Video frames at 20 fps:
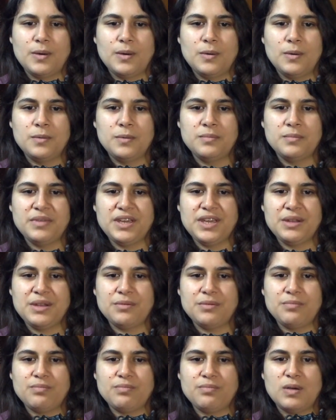homemade
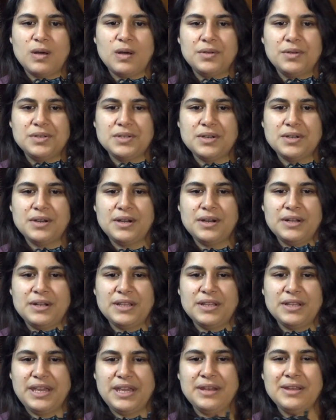halter and
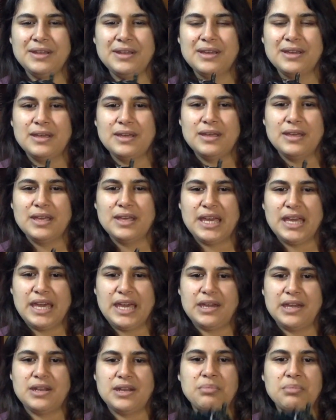lead
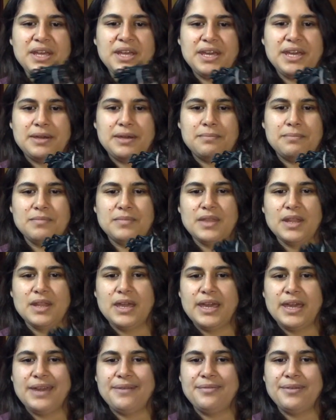and a blanket.
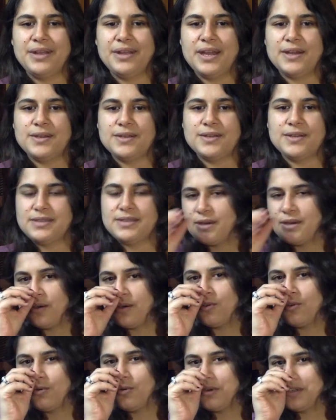Everybody has, of
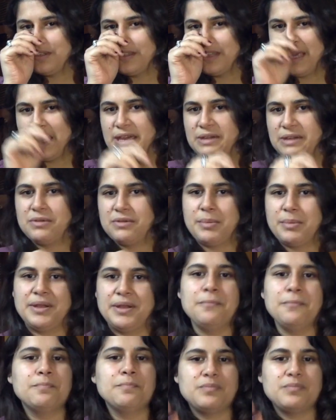course, a
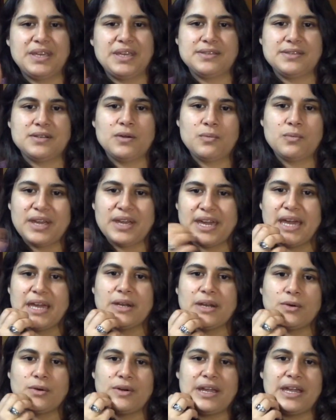ribbon based on what
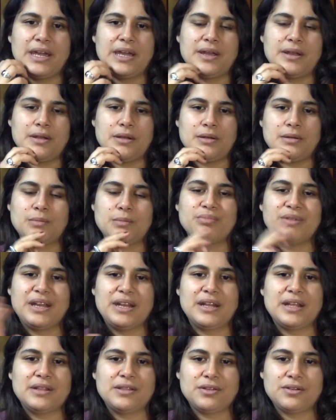category and breed
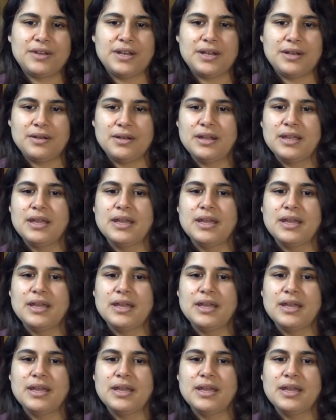that they're in.